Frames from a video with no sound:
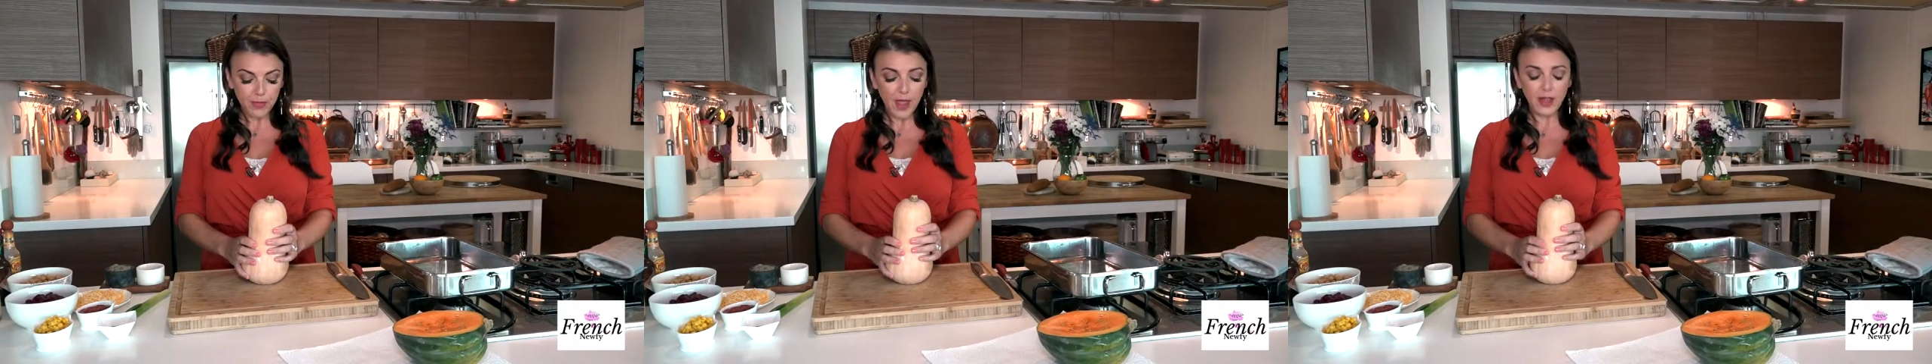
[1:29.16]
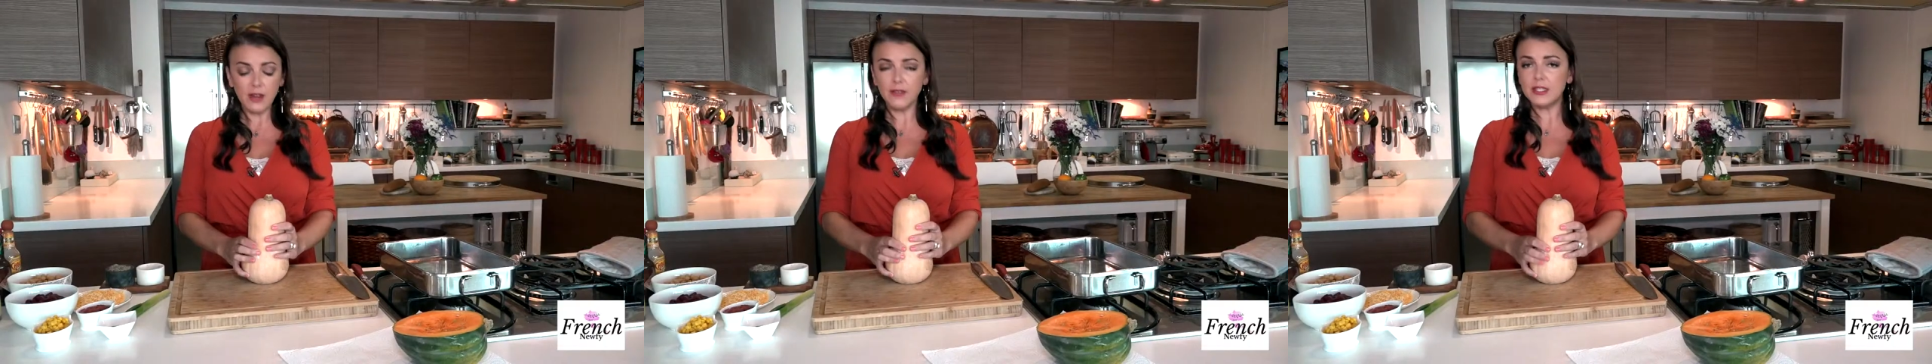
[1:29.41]

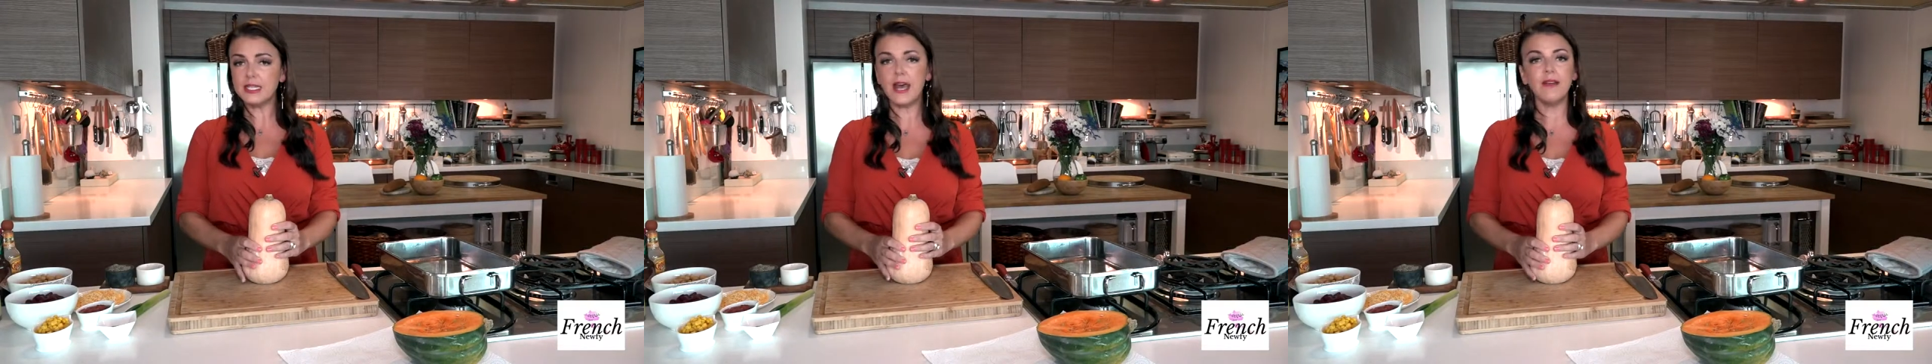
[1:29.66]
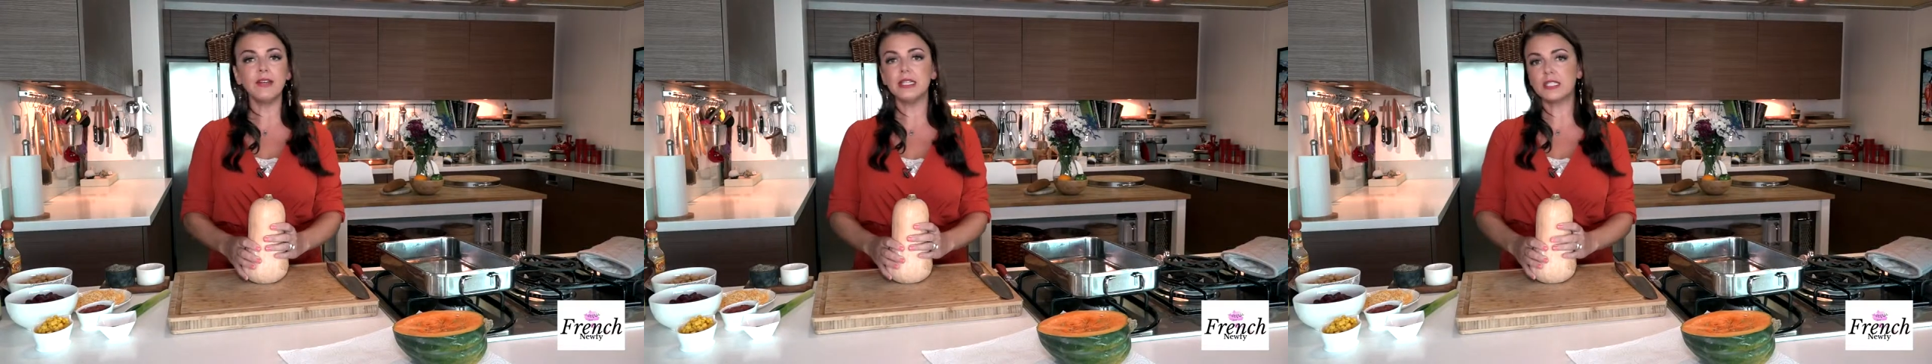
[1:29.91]
and if it's
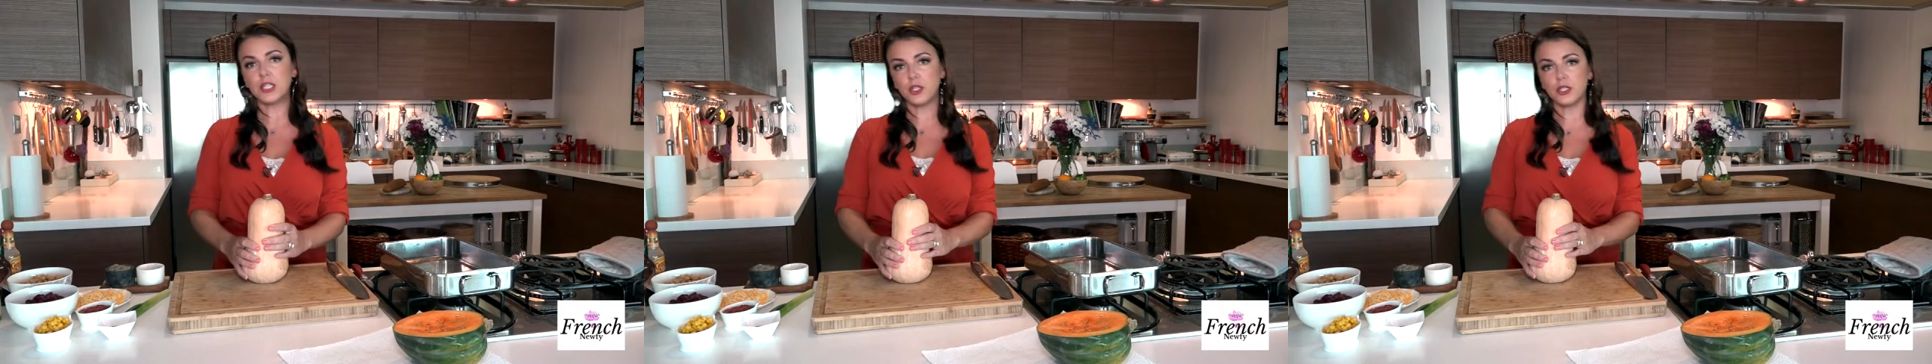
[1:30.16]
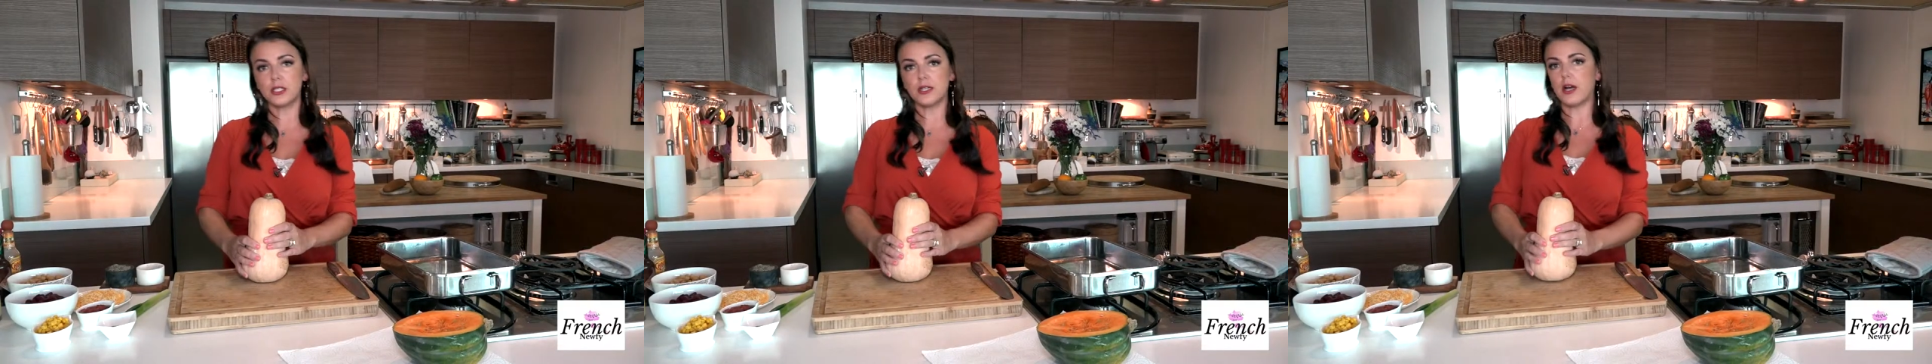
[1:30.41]
heavy, it's a
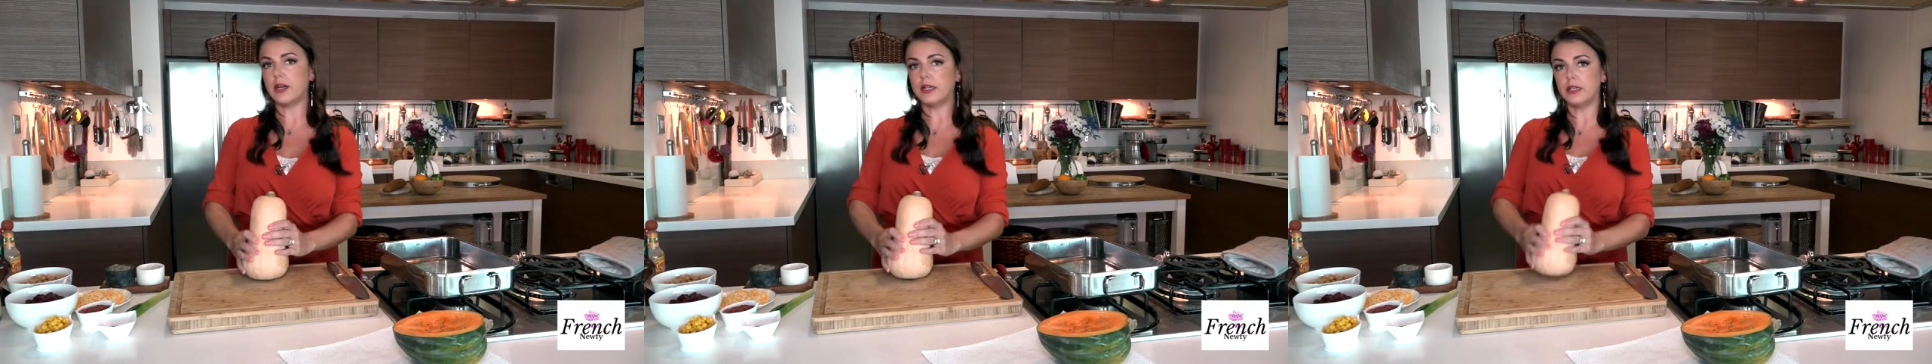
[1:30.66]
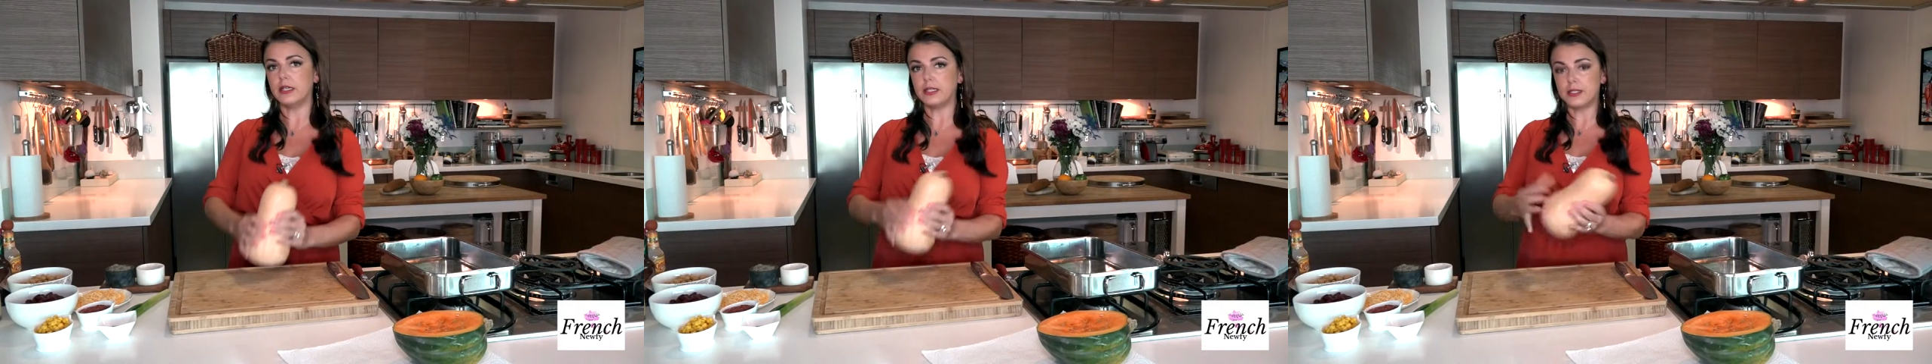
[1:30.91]
good
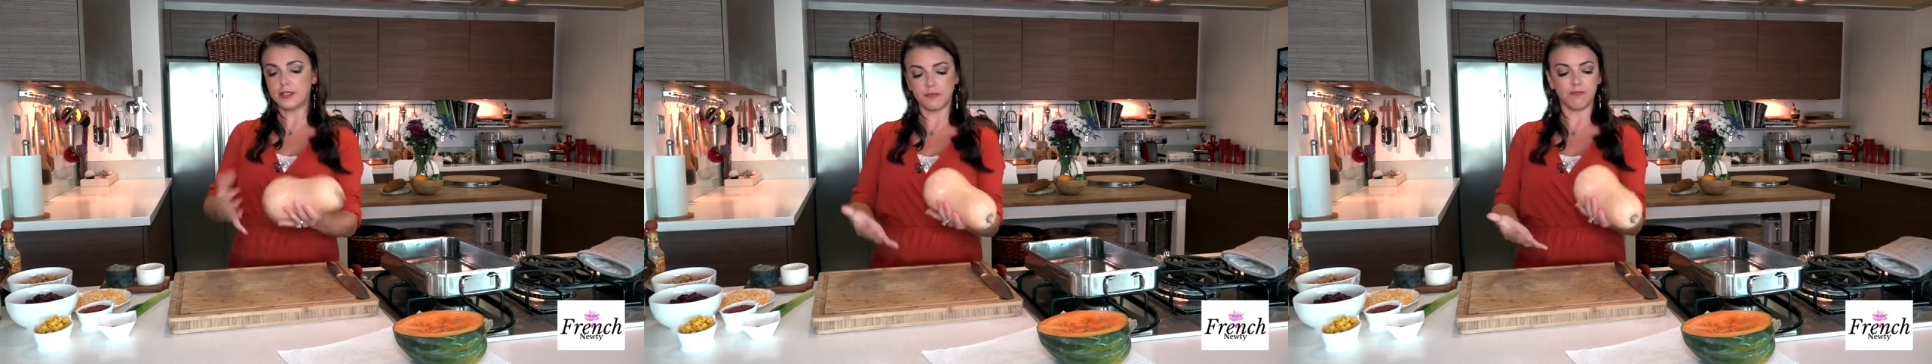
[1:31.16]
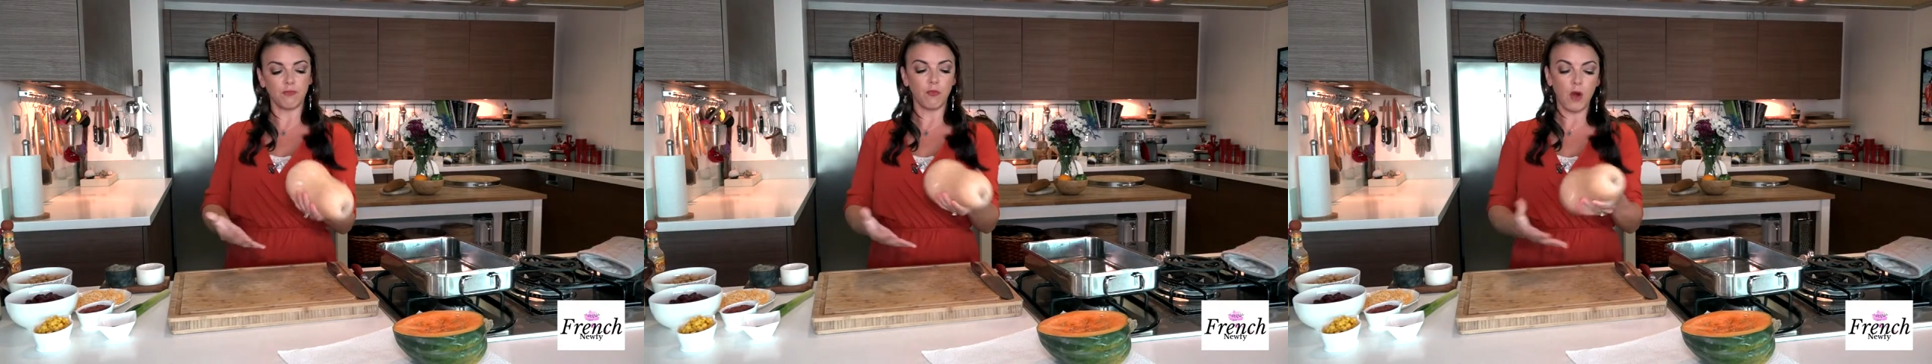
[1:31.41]
sign.
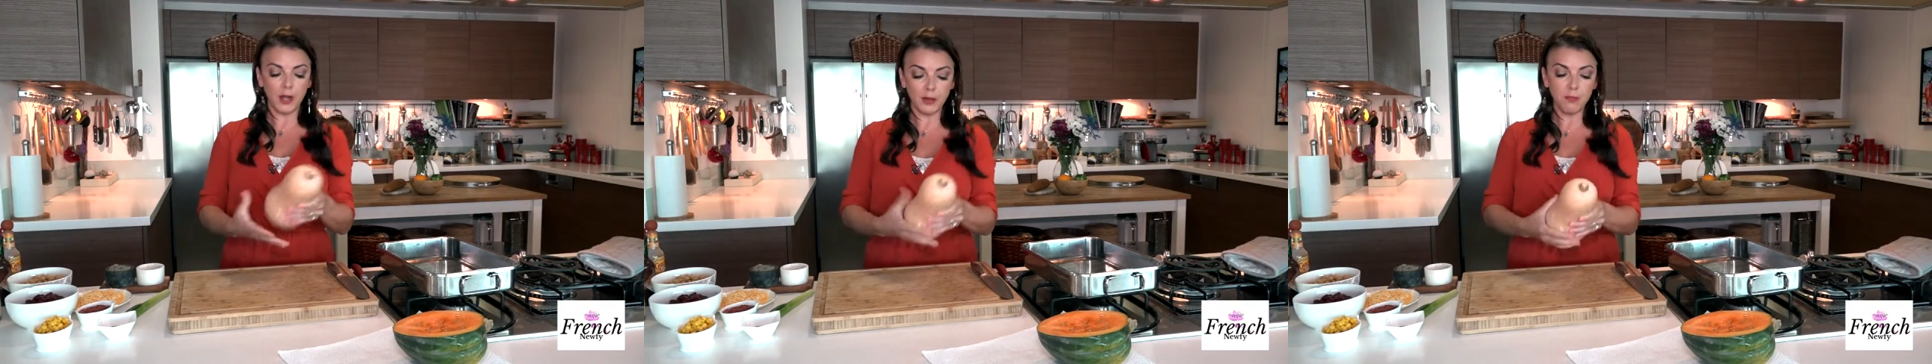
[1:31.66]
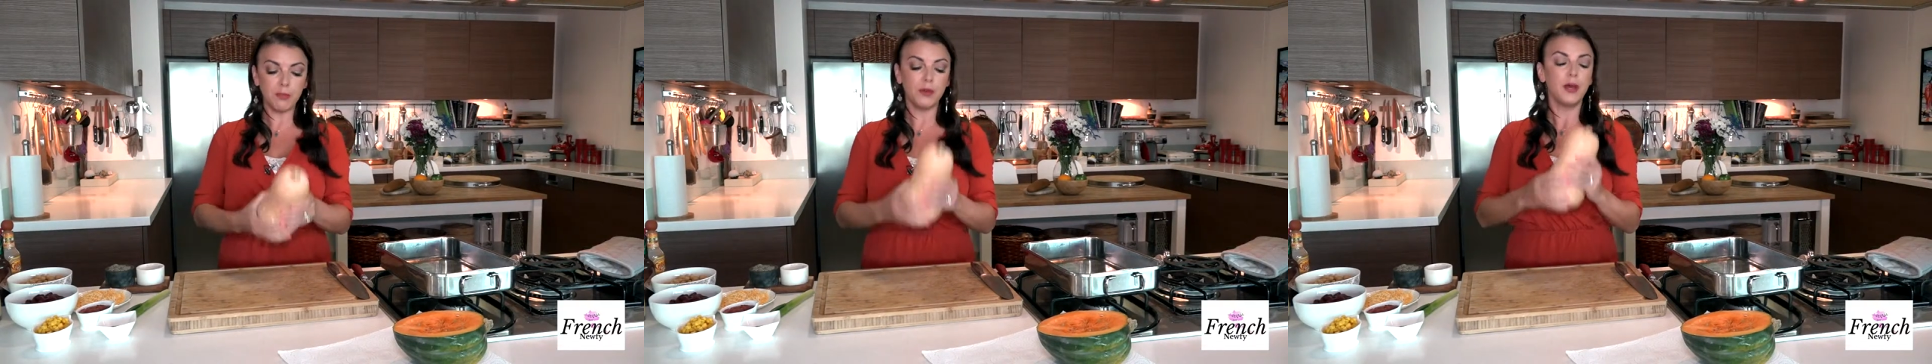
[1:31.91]
It's
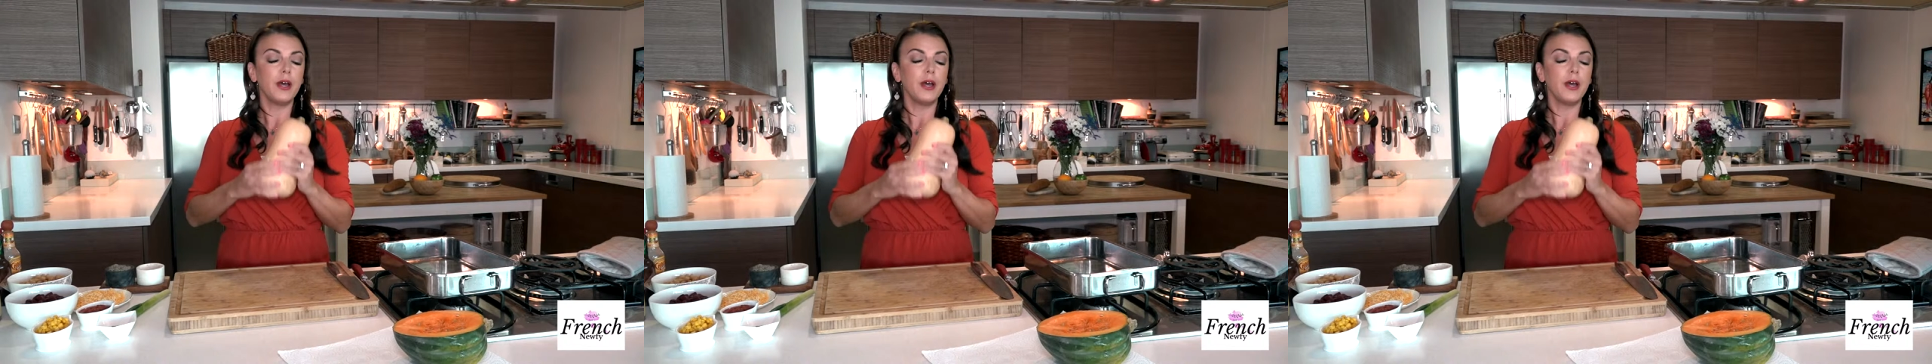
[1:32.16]
ripe.